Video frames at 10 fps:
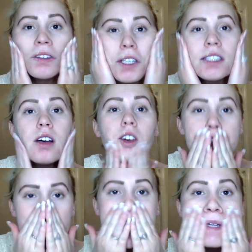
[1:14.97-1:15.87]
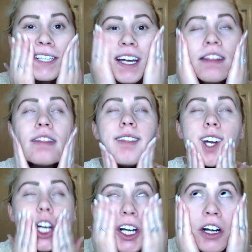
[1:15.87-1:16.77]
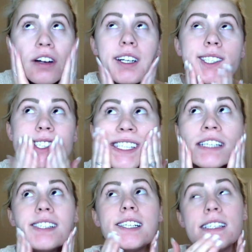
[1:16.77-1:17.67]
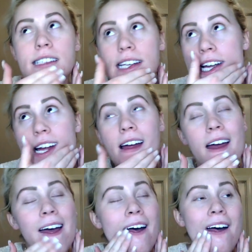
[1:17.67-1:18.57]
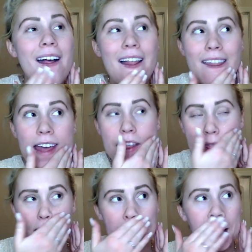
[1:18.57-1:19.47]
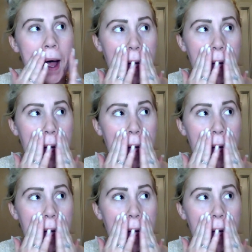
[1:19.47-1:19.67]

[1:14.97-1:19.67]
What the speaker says: This also has like a thicker consistency than the